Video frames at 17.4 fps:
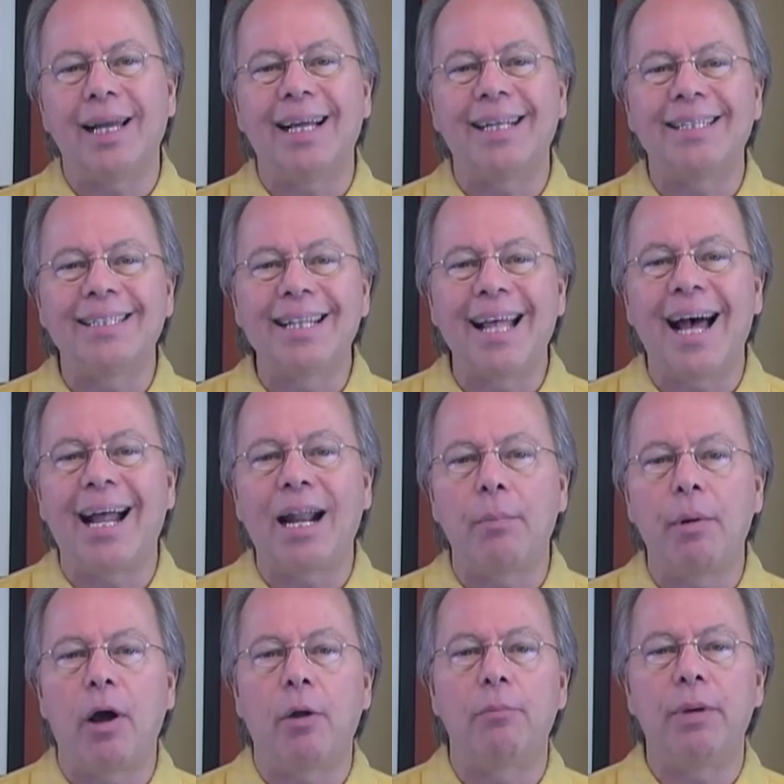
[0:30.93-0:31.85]
It's not
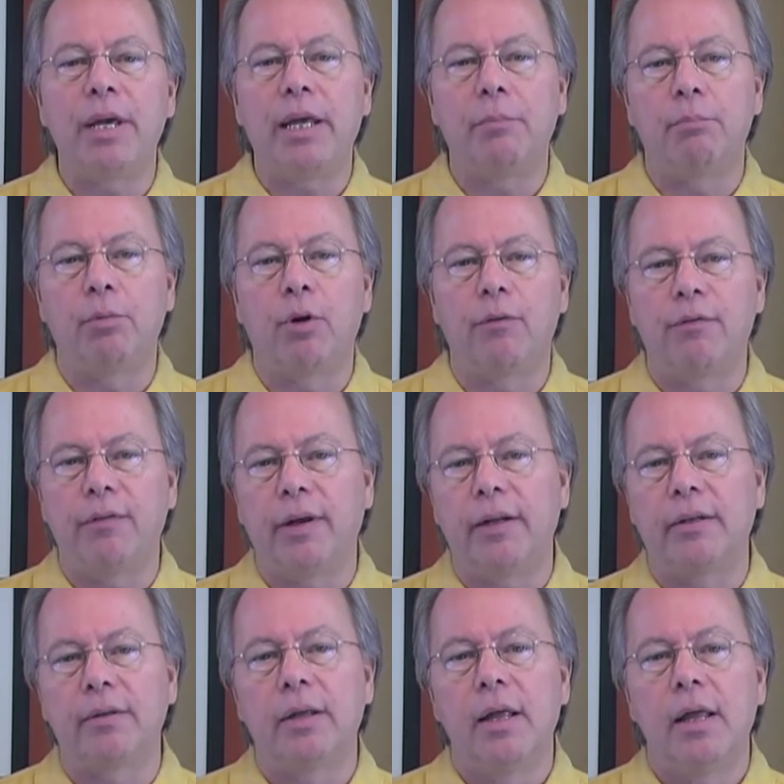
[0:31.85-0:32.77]
about being
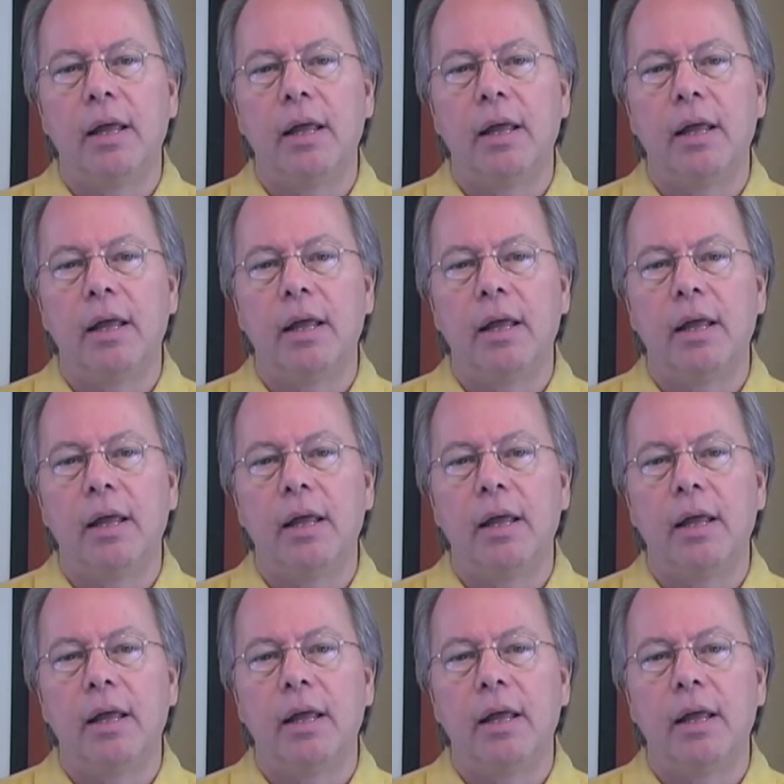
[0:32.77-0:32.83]
perfect.